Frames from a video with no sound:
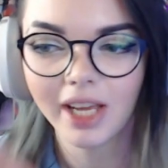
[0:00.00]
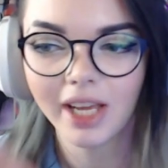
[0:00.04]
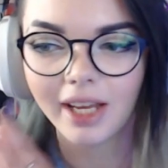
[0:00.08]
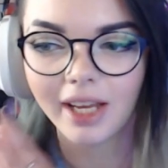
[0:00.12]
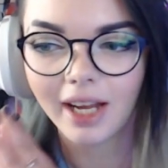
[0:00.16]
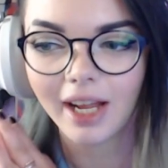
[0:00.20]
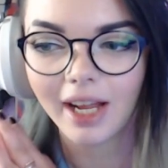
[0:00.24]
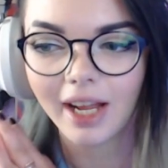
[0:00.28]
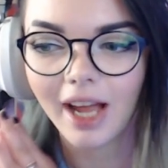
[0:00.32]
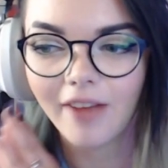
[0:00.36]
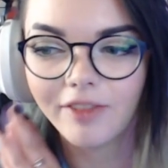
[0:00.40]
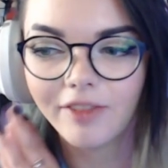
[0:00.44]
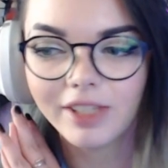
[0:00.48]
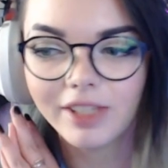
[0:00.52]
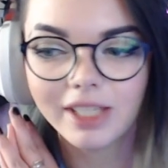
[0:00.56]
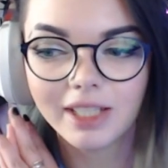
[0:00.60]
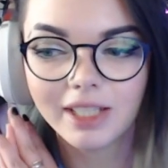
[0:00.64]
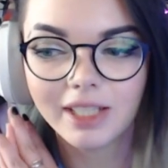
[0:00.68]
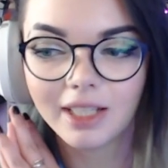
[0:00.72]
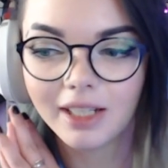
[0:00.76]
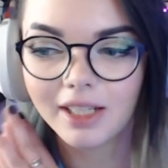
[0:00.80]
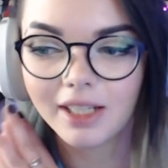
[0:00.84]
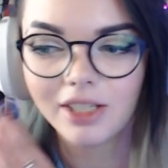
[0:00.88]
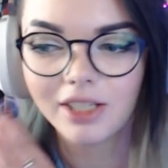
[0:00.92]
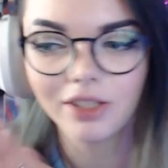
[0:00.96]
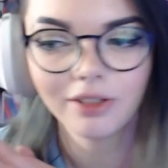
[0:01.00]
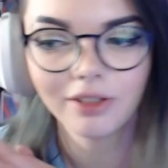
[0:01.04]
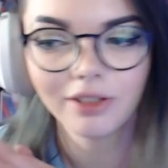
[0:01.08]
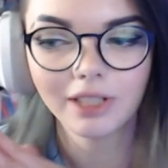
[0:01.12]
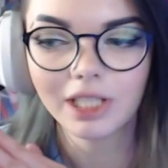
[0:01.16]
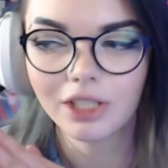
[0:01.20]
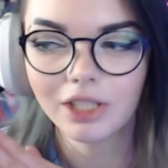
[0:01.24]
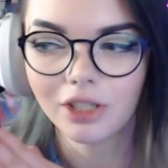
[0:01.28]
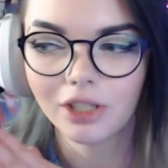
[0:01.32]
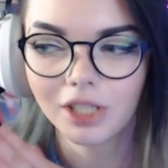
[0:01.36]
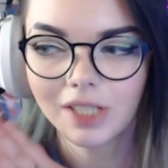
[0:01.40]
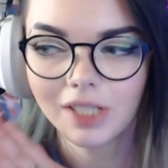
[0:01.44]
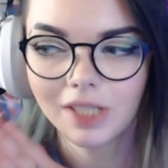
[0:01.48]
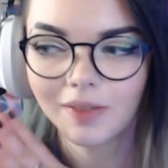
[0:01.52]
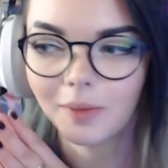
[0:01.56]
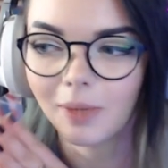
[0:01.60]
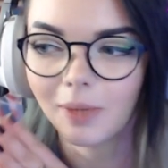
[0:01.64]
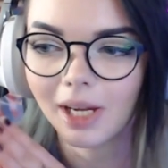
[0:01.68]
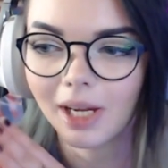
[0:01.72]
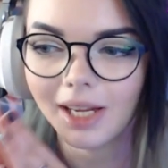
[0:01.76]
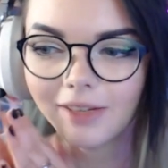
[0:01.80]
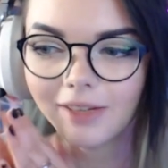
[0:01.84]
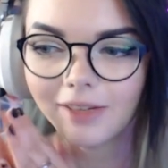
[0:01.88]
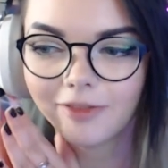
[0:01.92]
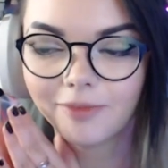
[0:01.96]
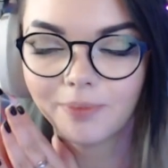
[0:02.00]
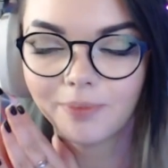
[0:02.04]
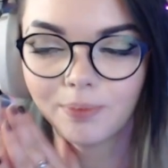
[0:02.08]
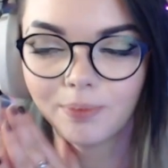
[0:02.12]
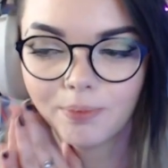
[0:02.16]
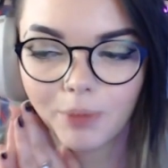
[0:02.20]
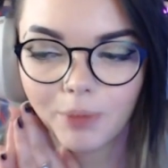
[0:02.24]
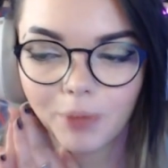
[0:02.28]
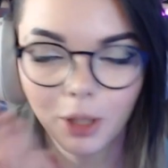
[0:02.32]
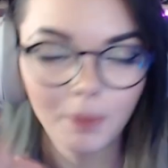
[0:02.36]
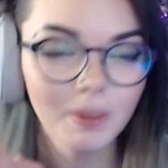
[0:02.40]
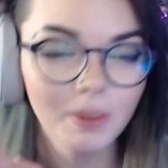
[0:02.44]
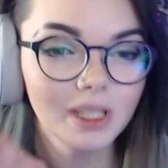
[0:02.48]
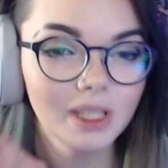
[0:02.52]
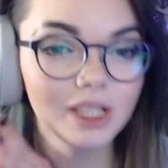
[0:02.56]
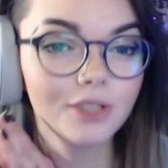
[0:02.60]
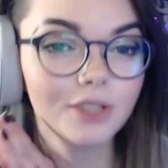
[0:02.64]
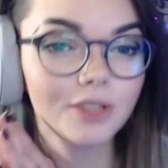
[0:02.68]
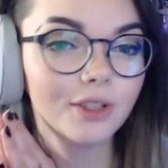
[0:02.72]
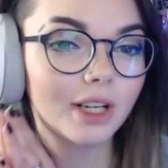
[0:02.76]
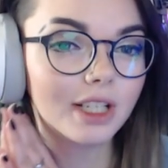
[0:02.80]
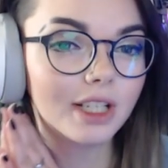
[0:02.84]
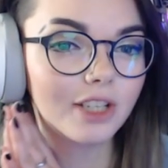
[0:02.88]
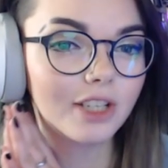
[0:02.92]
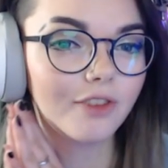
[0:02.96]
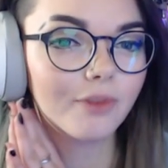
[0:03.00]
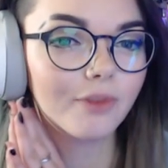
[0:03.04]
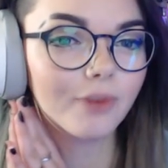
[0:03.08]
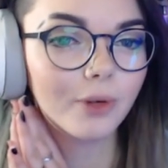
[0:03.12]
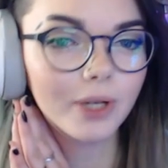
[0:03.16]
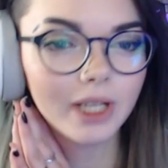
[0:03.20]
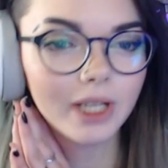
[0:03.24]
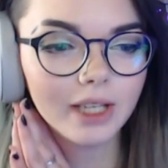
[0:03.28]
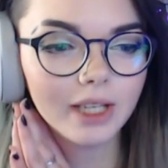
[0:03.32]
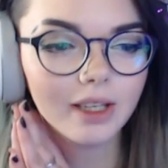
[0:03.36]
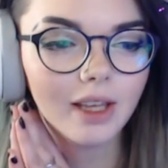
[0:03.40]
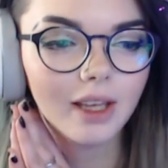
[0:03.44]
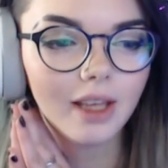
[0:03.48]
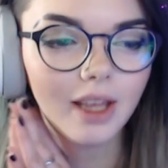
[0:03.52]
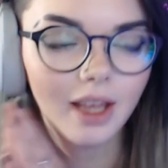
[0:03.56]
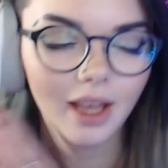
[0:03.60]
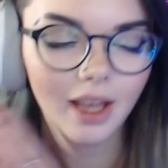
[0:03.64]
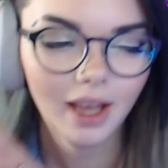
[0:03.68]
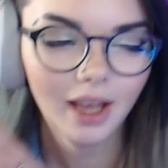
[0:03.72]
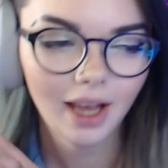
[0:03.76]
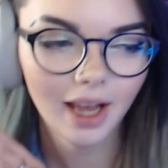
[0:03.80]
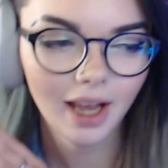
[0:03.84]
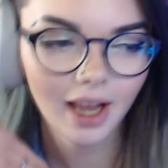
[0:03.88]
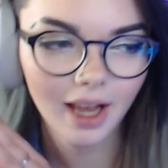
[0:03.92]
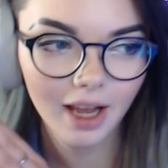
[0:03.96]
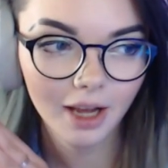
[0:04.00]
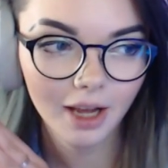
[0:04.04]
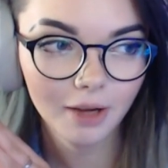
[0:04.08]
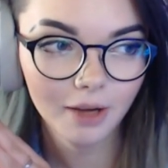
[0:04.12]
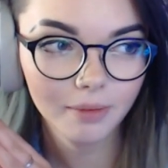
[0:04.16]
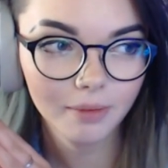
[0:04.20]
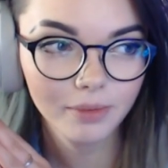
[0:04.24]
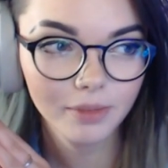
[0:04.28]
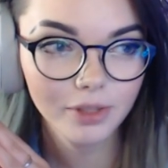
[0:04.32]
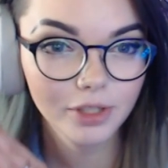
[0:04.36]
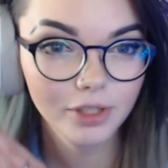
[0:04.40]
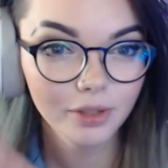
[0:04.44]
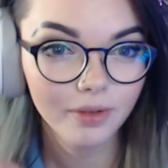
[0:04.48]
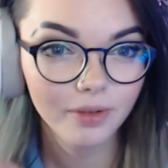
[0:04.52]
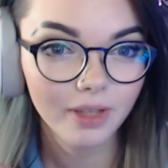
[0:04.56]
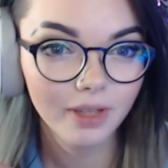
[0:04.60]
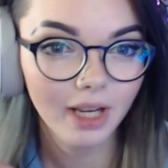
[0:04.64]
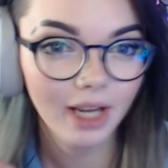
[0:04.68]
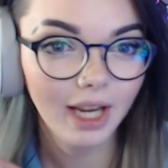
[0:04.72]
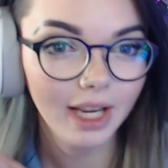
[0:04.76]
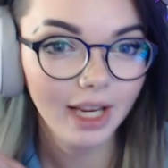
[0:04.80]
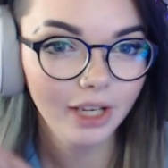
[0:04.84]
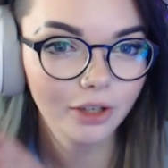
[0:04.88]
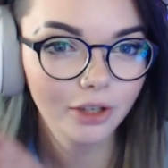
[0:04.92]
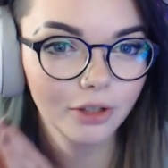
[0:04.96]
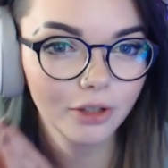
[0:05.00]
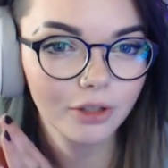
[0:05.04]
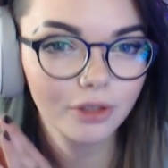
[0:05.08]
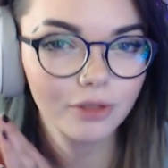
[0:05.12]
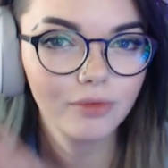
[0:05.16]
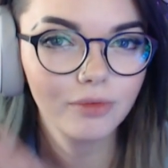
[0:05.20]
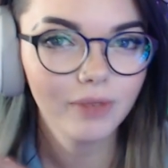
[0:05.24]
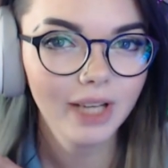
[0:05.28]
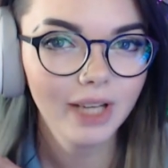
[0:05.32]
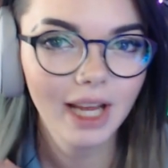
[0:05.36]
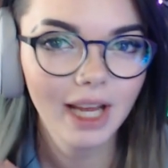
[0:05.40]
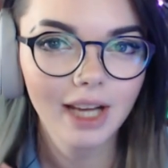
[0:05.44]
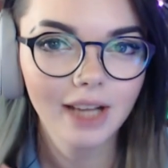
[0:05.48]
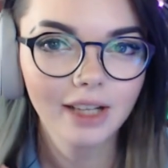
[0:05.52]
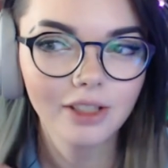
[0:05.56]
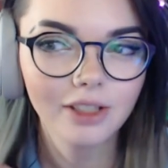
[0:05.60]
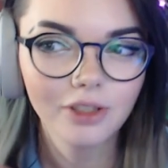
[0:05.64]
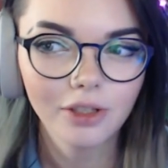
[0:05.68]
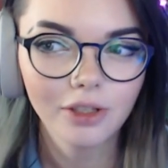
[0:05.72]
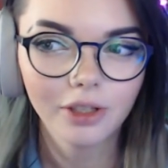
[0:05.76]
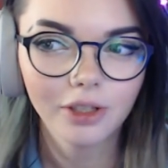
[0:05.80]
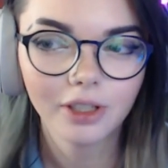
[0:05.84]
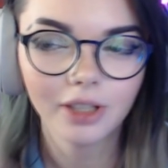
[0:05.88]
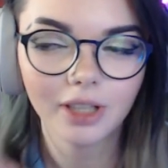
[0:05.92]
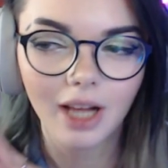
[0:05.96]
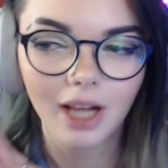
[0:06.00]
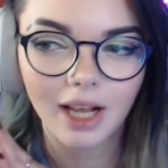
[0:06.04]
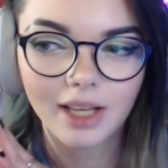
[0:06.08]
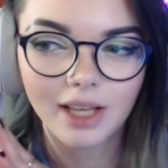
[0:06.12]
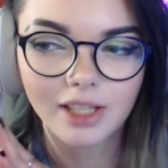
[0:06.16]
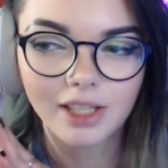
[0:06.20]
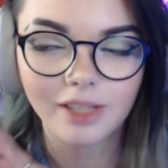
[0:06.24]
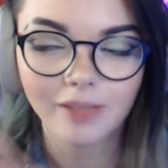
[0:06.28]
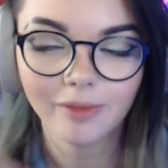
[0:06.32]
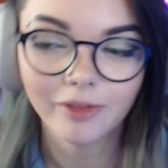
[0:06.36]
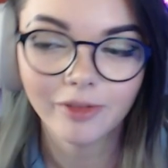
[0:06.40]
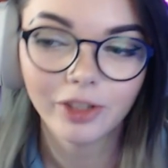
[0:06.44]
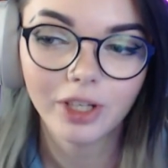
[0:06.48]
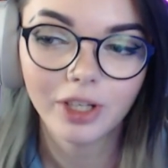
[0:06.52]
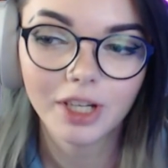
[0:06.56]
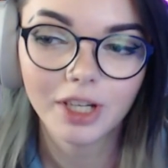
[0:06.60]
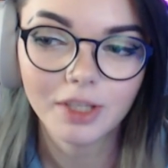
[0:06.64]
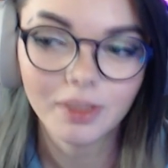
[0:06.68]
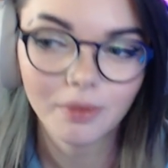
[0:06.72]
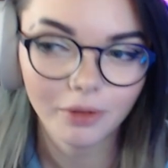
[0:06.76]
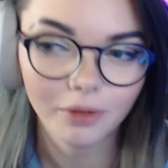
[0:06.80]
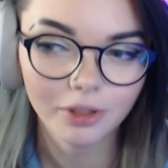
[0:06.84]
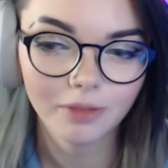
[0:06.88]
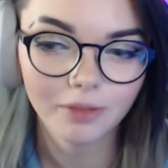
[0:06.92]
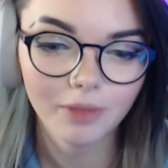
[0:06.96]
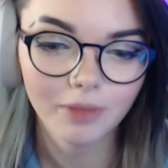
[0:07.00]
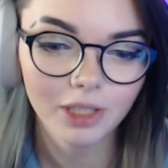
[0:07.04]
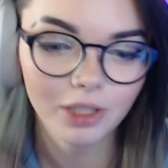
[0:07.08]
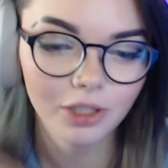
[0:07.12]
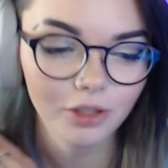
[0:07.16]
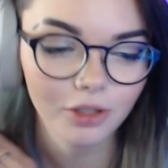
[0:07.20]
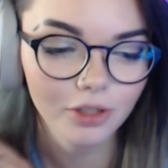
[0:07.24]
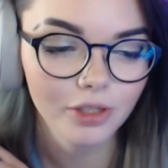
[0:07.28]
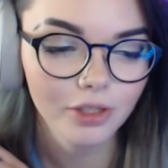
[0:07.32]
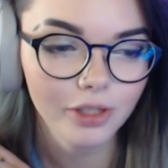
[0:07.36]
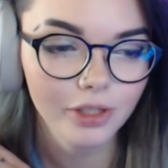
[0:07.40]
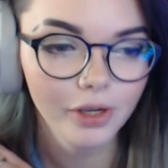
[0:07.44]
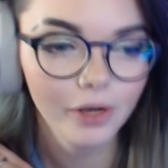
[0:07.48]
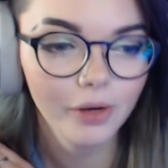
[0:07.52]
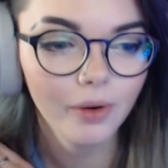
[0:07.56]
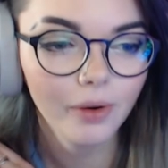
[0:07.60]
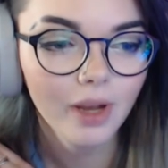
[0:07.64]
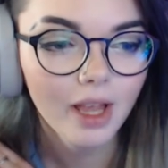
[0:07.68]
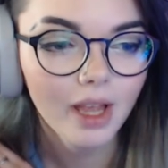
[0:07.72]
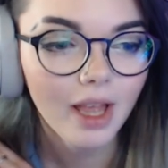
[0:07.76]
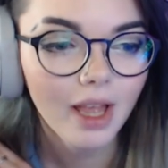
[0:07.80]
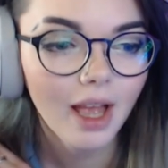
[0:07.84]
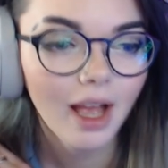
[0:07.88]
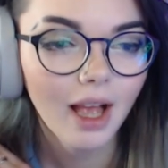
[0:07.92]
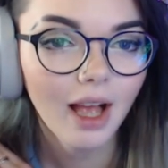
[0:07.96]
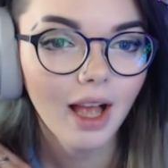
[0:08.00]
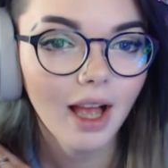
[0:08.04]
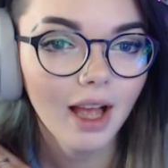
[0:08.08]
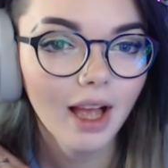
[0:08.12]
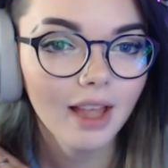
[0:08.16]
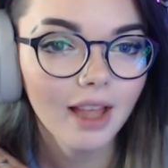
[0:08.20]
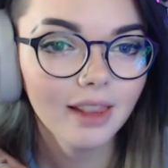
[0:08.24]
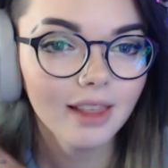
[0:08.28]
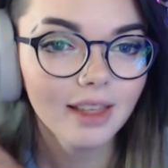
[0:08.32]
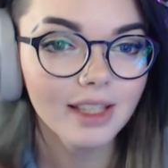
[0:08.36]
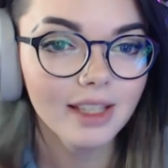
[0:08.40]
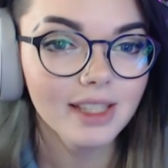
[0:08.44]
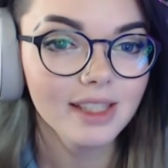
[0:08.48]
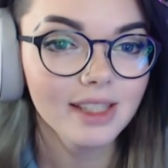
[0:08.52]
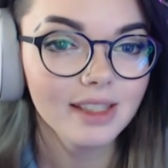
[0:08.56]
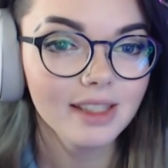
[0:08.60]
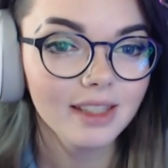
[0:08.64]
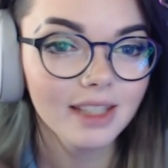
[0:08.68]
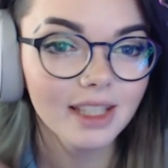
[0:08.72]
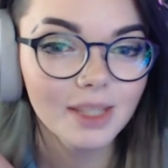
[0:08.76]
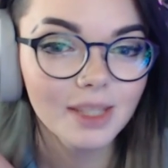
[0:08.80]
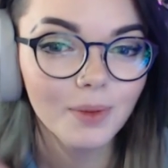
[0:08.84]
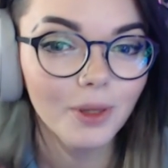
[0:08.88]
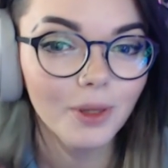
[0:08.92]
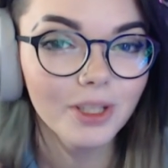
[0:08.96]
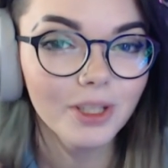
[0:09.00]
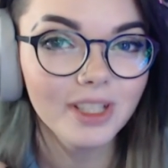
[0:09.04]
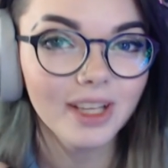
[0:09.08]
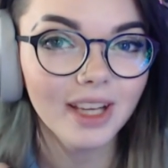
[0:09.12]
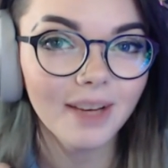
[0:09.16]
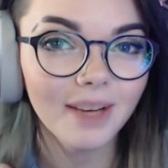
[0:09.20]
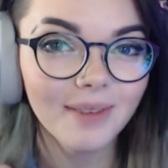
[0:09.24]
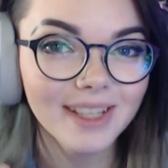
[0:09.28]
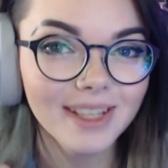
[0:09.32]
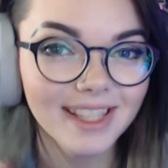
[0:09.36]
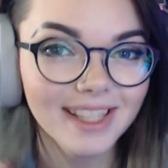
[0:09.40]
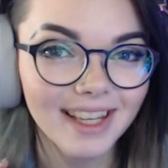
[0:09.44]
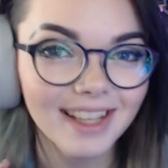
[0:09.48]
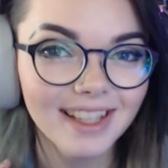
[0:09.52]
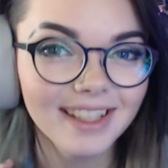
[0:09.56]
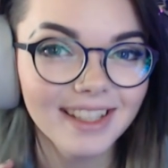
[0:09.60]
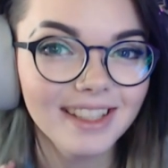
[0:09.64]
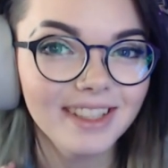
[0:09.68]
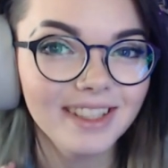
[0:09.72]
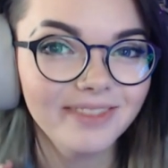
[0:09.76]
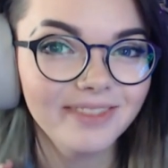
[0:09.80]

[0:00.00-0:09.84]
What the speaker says: I haven't seen any screenshots from it. I've purposely tried to avoid it so that I could react to it as some of you guys wanted me to. So let's watch it. I'm excited.